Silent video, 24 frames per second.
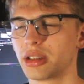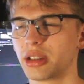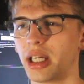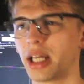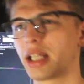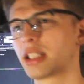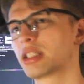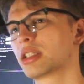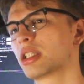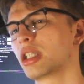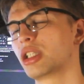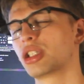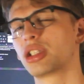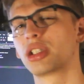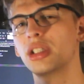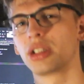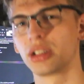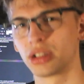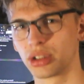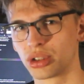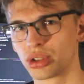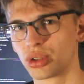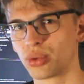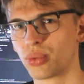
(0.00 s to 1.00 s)

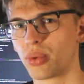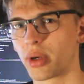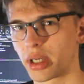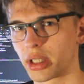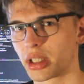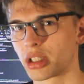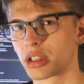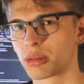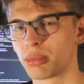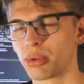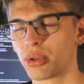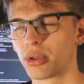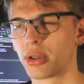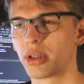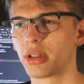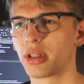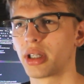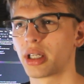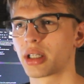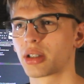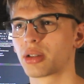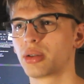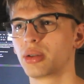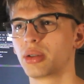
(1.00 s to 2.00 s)
extension to Rocket Explorer
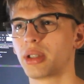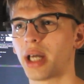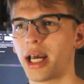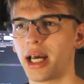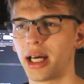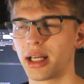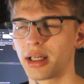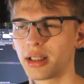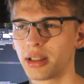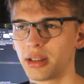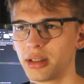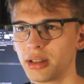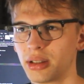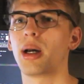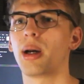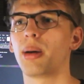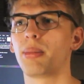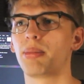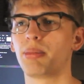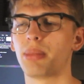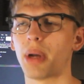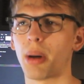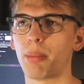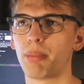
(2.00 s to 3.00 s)
that could add
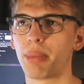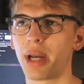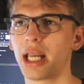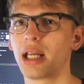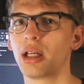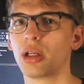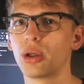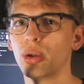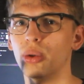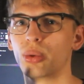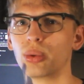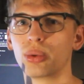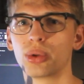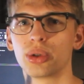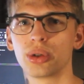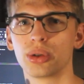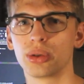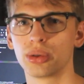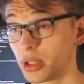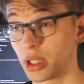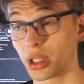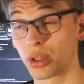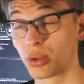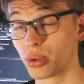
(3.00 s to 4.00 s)
a payload.
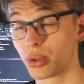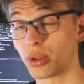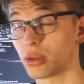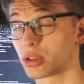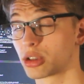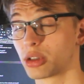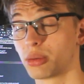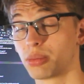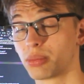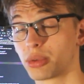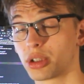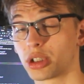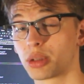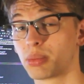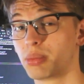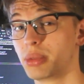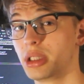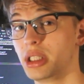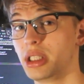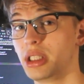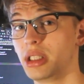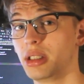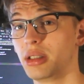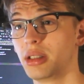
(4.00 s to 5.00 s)
It could also just
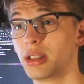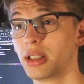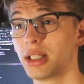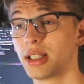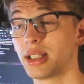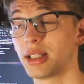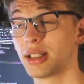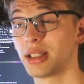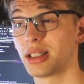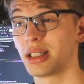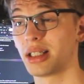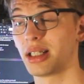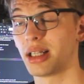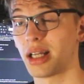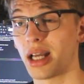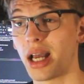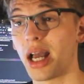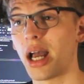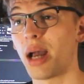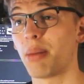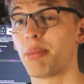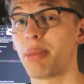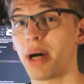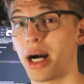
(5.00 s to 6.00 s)
be
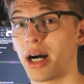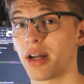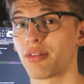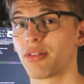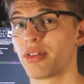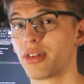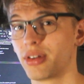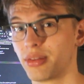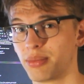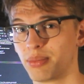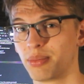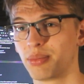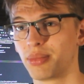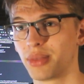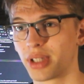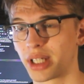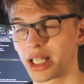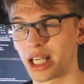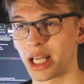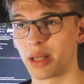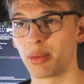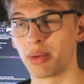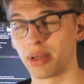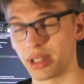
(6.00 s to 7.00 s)
a part of the
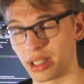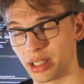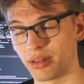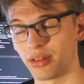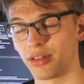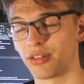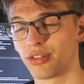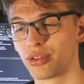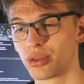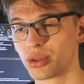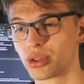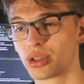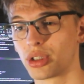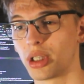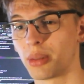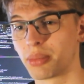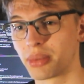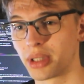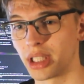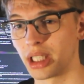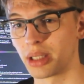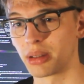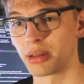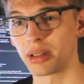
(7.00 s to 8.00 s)
game in a future
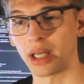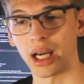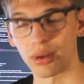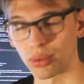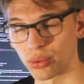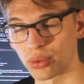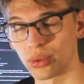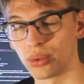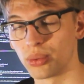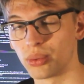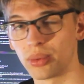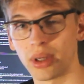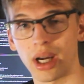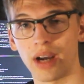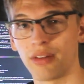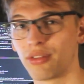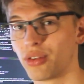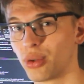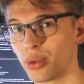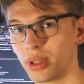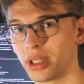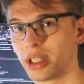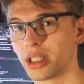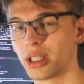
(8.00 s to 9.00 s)
update. I don't know. I have
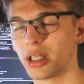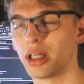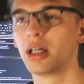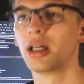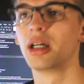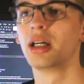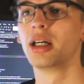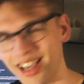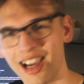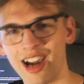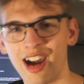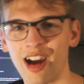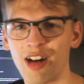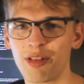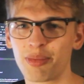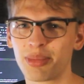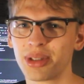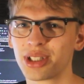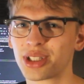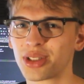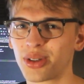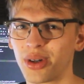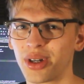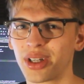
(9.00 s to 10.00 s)
no idea. I have
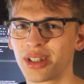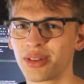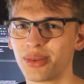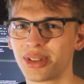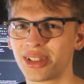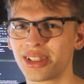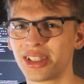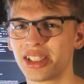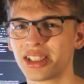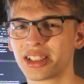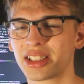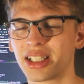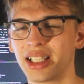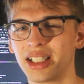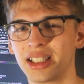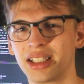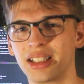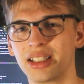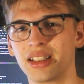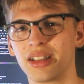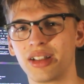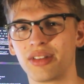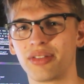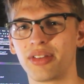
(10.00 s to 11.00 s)
been toying with this
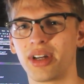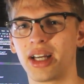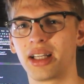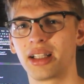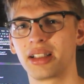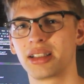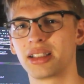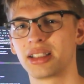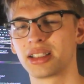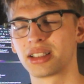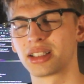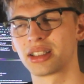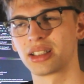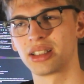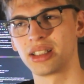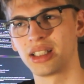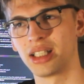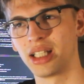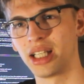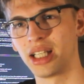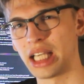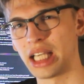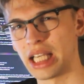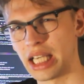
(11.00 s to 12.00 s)
idea of adding this
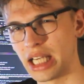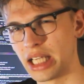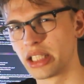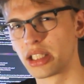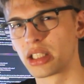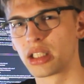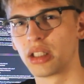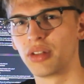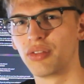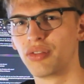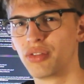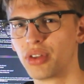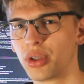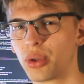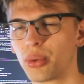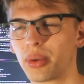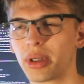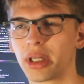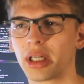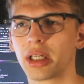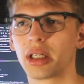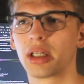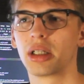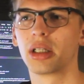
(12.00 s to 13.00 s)
engine
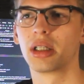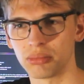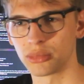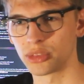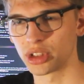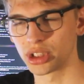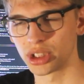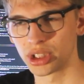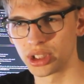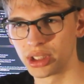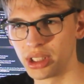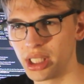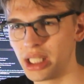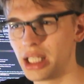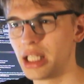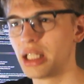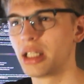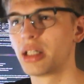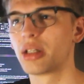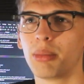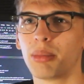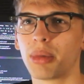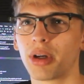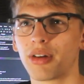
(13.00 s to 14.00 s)
viewing
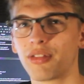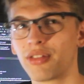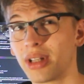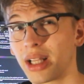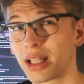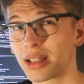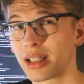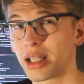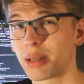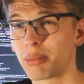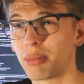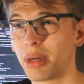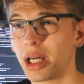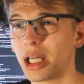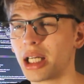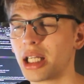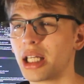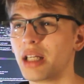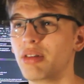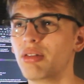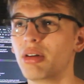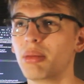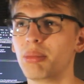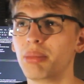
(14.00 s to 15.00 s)
scene, but I feel like that might
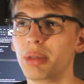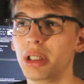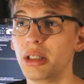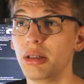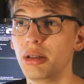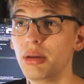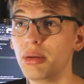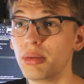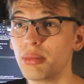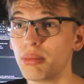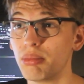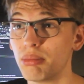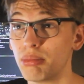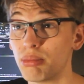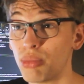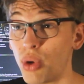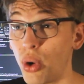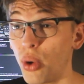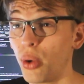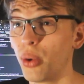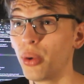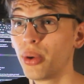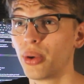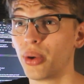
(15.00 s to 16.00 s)
even be
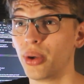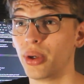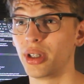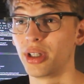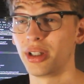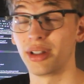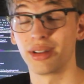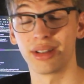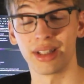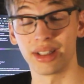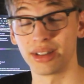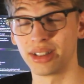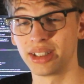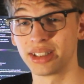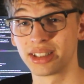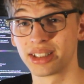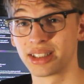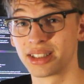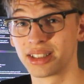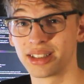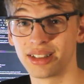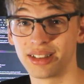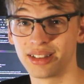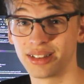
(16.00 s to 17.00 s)
more nerdy than this
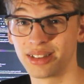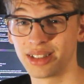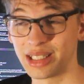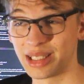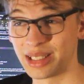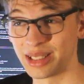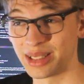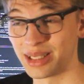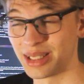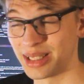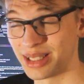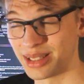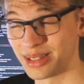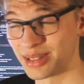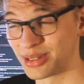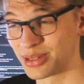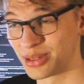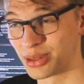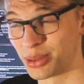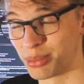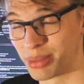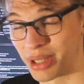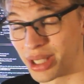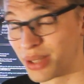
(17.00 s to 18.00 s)
is
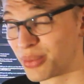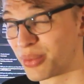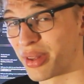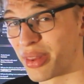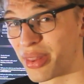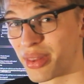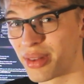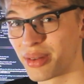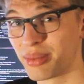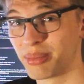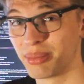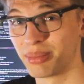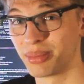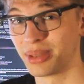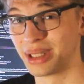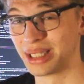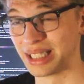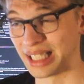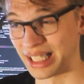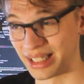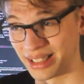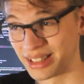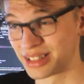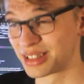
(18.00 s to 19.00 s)
to begin with,
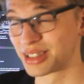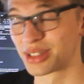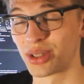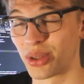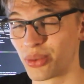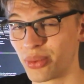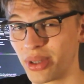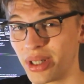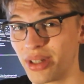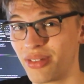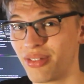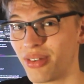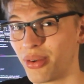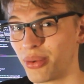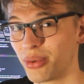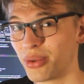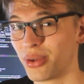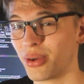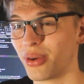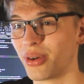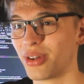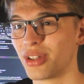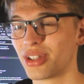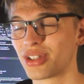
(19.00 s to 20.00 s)
and this is already very
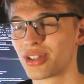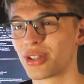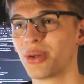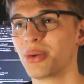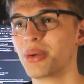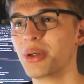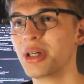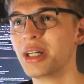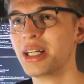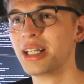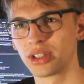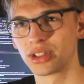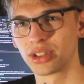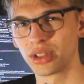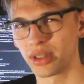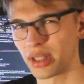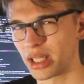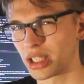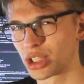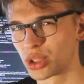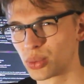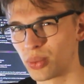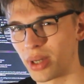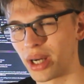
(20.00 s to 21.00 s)
nerdy. So
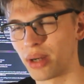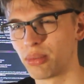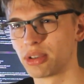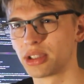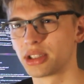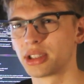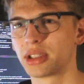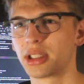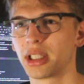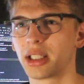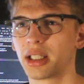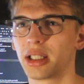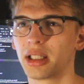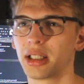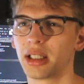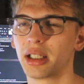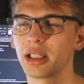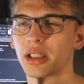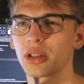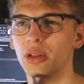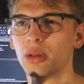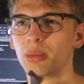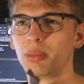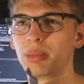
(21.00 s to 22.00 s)
that's why I was thinking
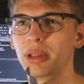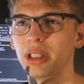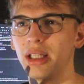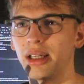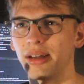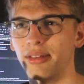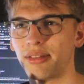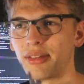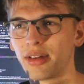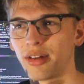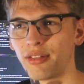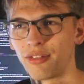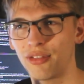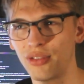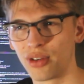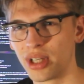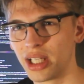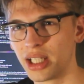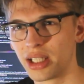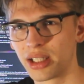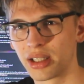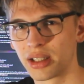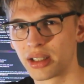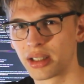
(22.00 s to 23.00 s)
it could be a
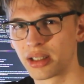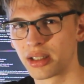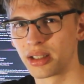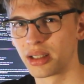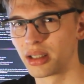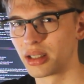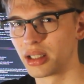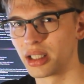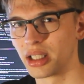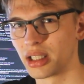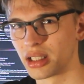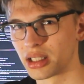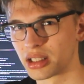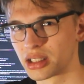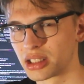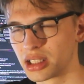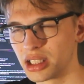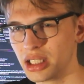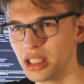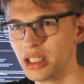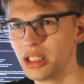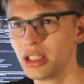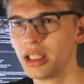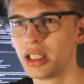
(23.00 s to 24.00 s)
free
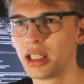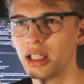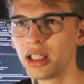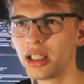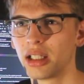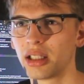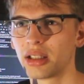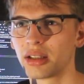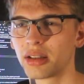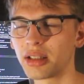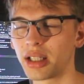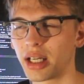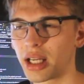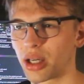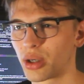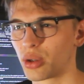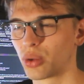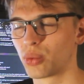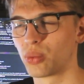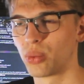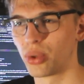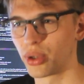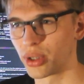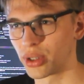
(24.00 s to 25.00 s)
DLC that I
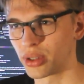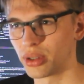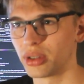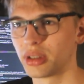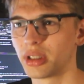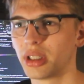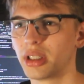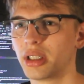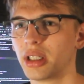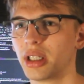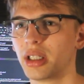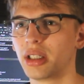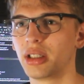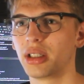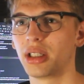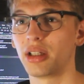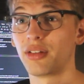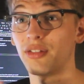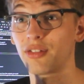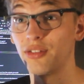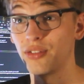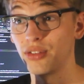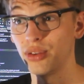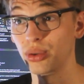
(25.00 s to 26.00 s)
could work on, and then
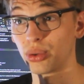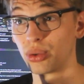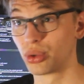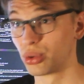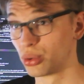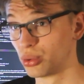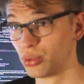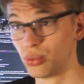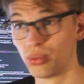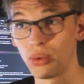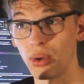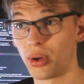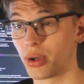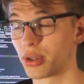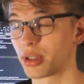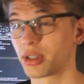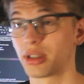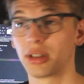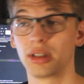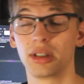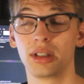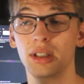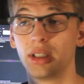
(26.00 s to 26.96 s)
if you do want